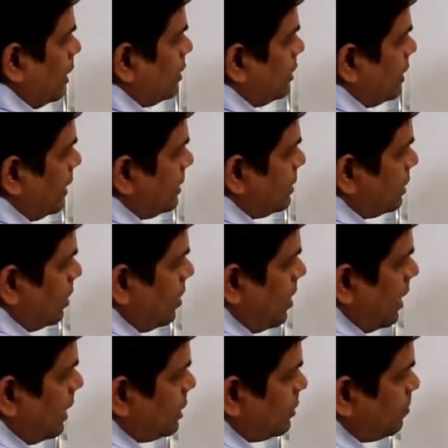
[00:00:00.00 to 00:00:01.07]
It says
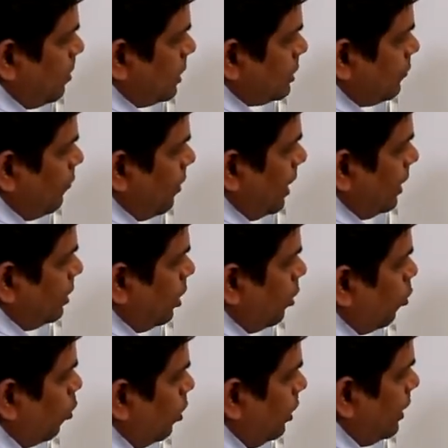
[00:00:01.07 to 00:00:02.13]
x plus y the
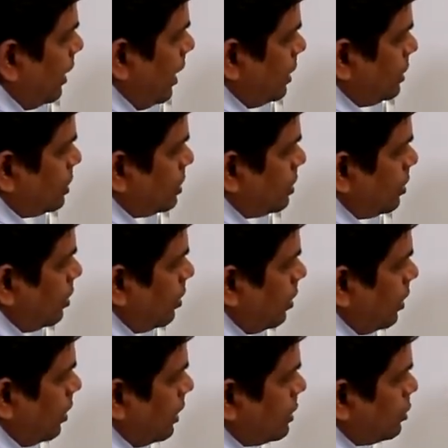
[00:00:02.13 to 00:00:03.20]
whole dash
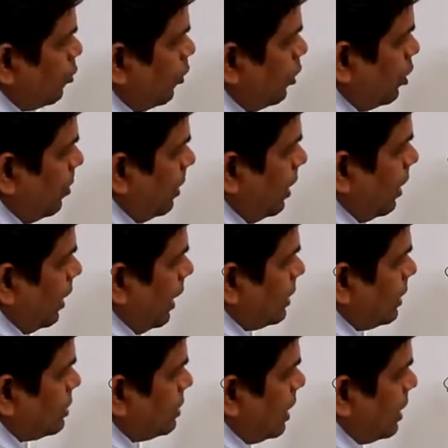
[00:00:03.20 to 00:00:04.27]
is going to be
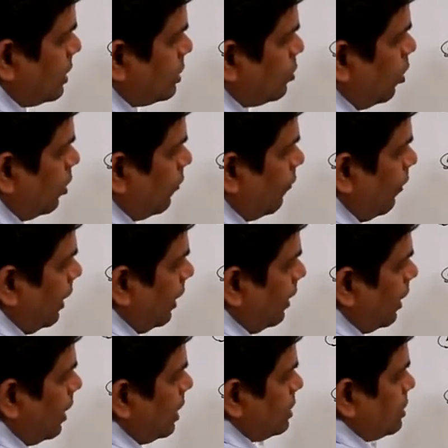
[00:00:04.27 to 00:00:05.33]
x dash dot y
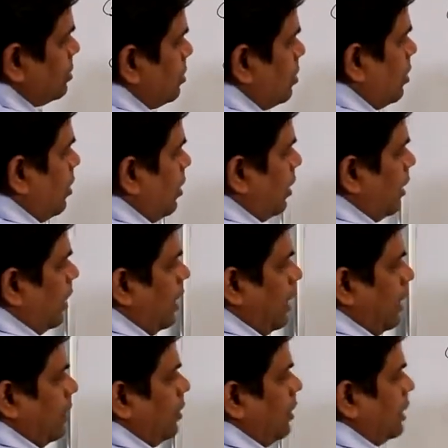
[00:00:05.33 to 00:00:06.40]
dash,
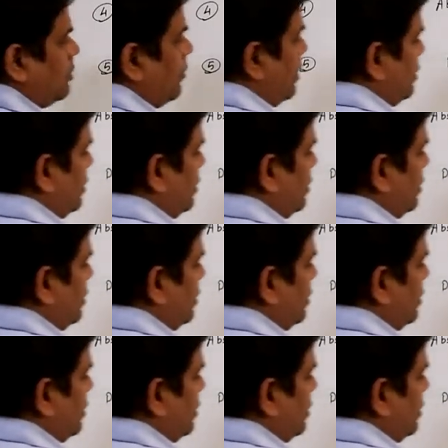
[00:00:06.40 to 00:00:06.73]
and the next